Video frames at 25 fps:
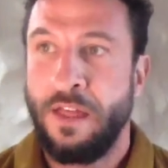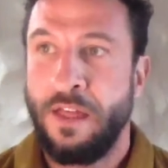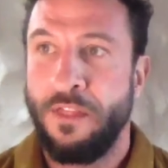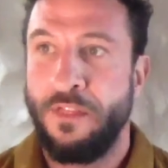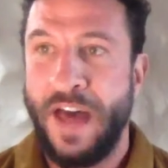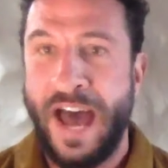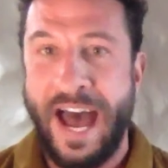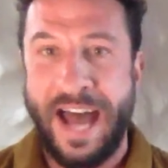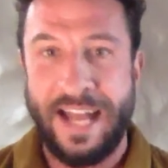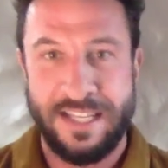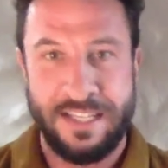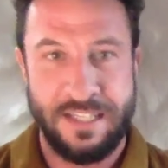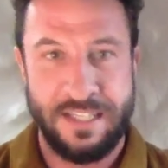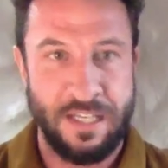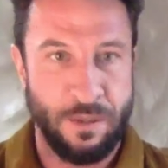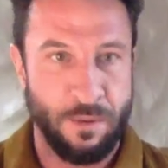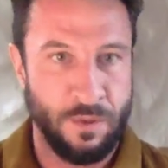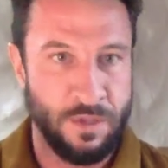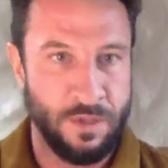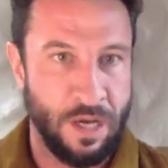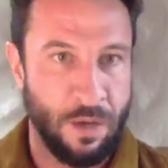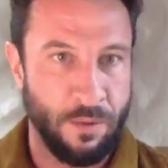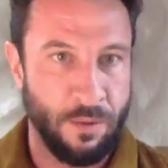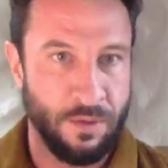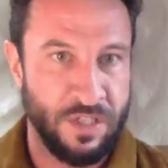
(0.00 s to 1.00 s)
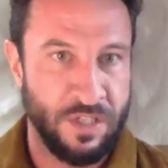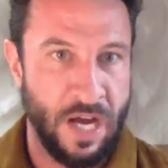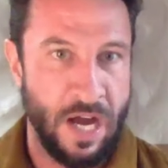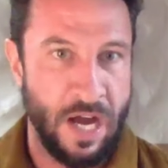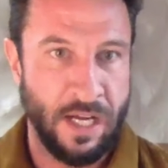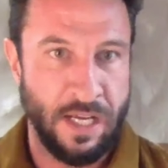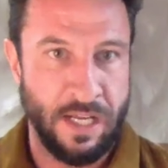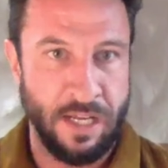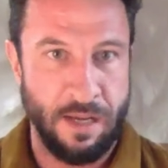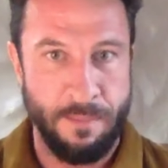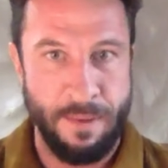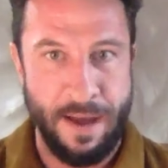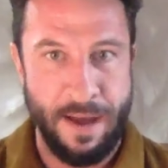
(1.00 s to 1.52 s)
That sequence I was
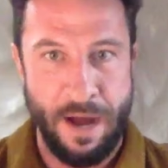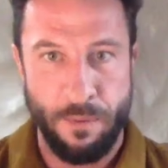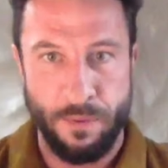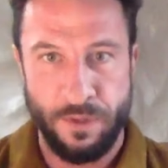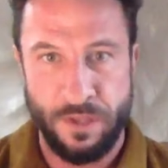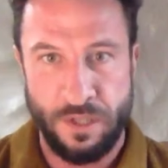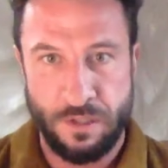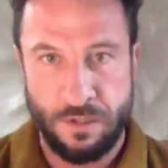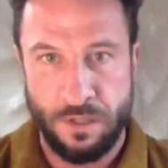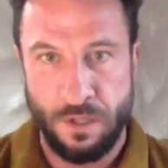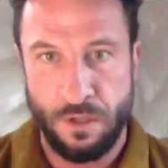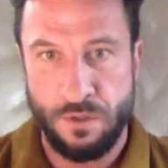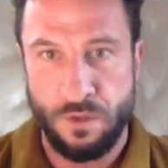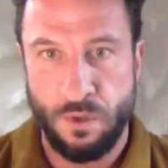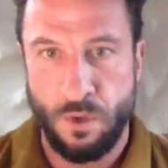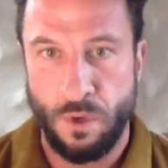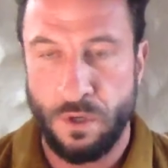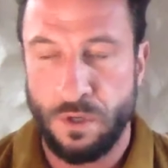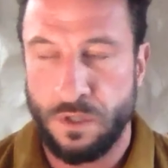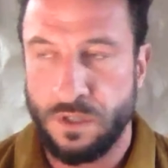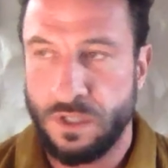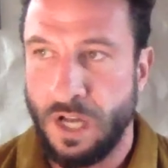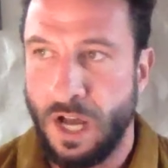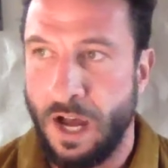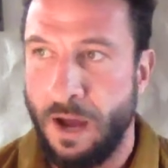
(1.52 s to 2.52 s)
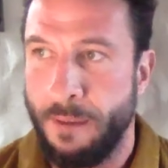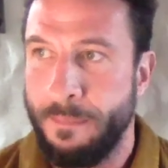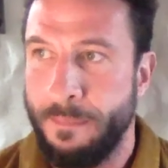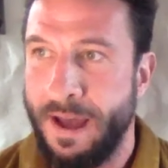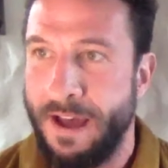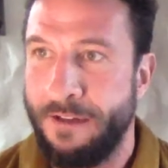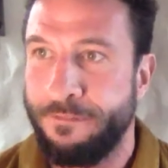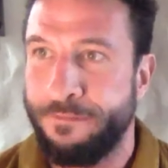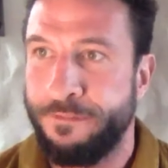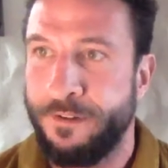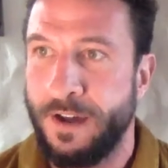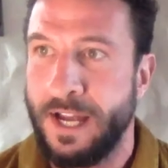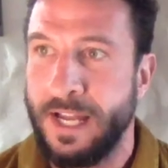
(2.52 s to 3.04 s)
talking about with the close quarters
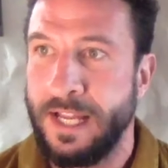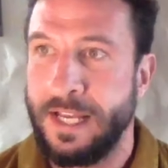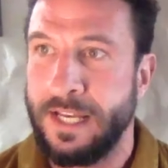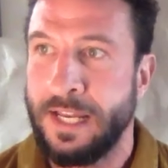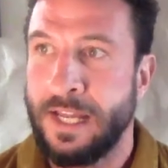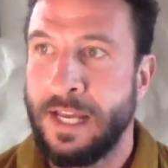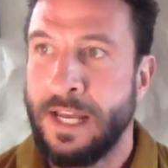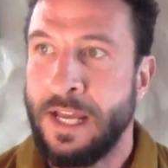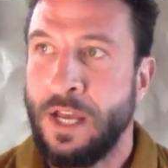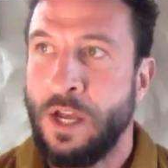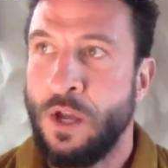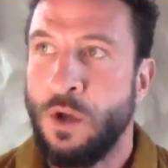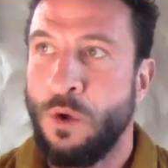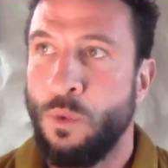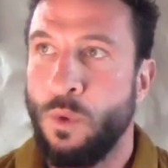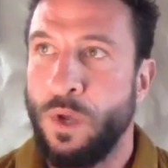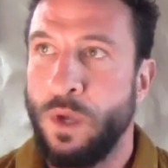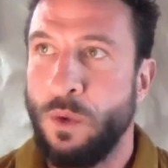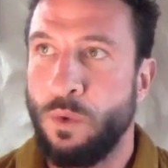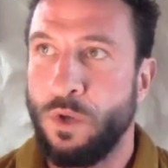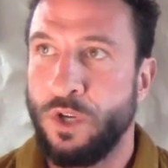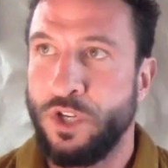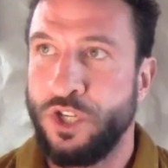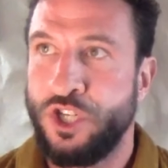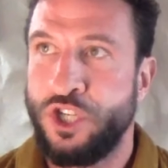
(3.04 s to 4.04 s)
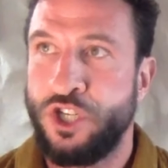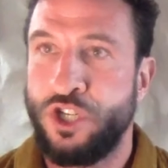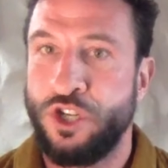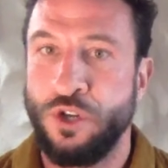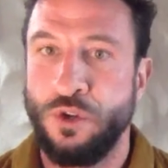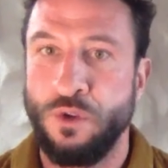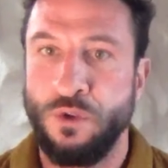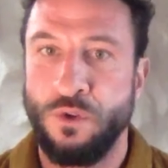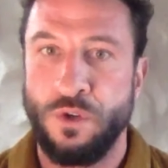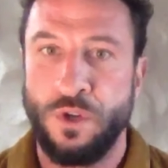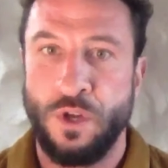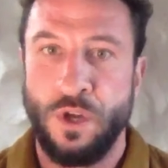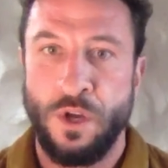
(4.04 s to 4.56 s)
combat fight, we would
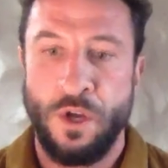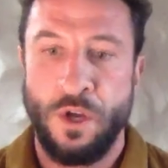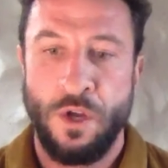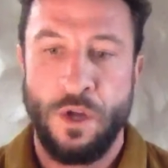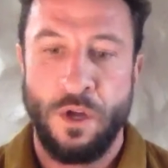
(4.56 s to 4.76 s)
shoot